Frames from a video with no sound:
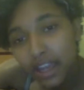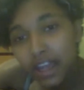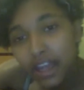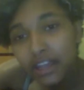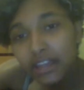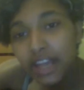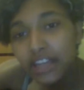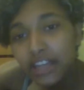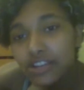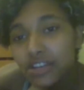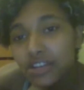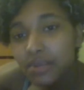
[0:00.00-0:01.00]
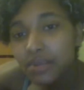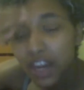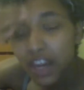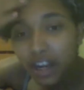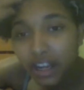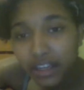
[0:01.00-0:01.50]
and I just put
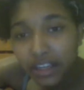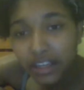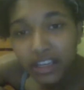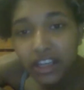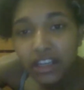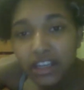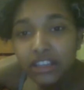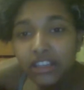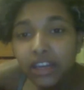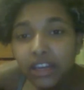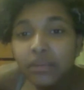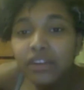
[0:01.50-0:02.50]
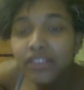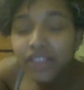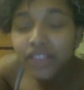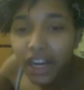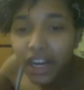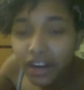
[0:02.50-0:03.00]
that on so I'm
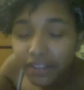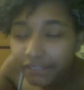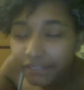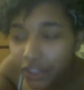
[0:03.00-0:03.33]
leaving that on for